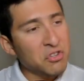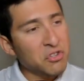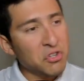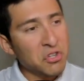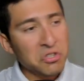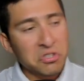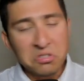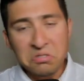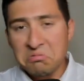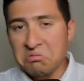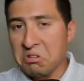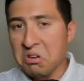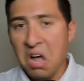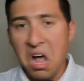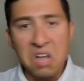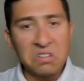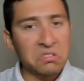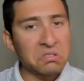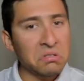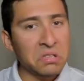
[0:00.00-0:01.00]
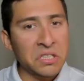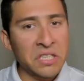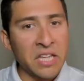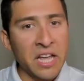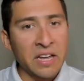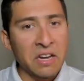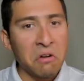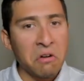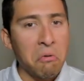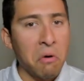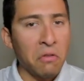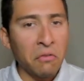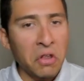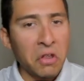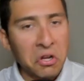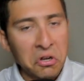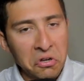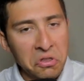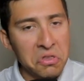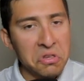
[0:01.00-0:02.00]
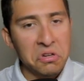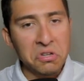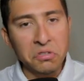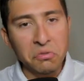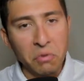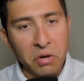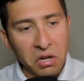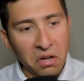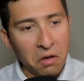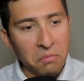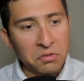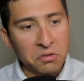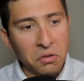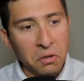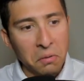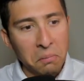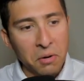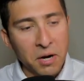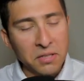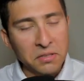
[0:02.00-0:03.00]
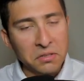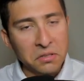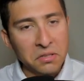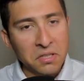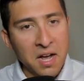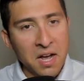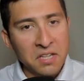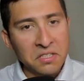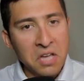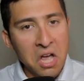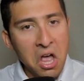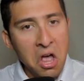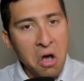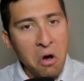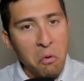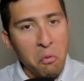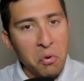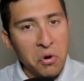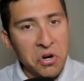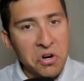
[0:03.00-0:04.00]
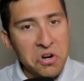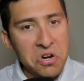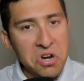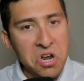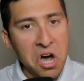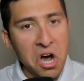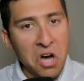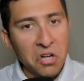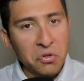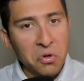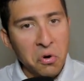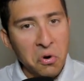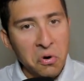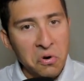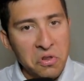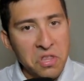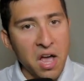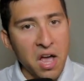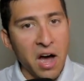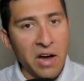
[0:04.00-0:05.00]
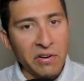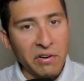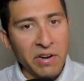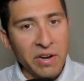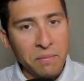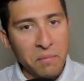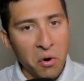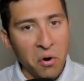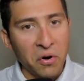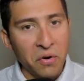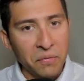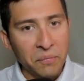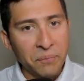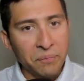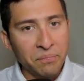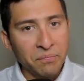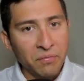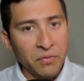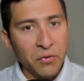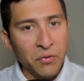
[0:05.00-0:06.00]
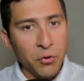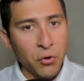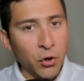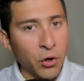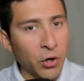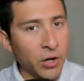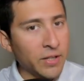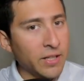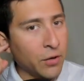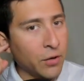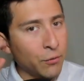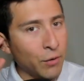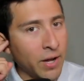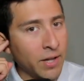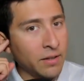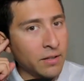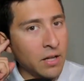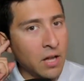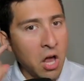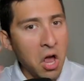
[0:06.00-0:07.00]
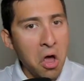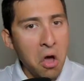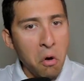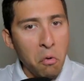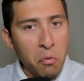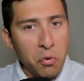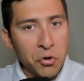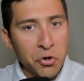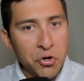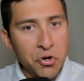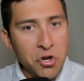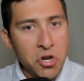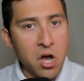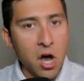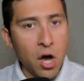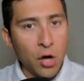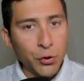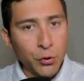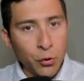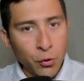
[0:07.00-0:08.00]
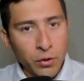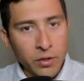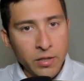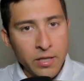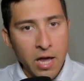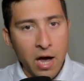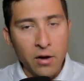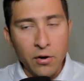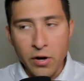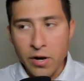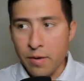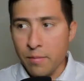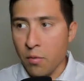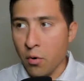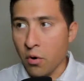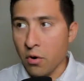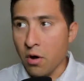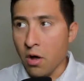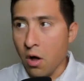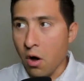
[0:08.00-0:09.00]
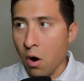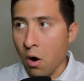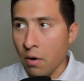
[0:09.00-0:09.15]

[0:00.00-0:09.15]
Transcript: Just consolidating. One of the good news when it comes to the prices, guys, we're not going down anymore. You heard that right? We're not going down anymore.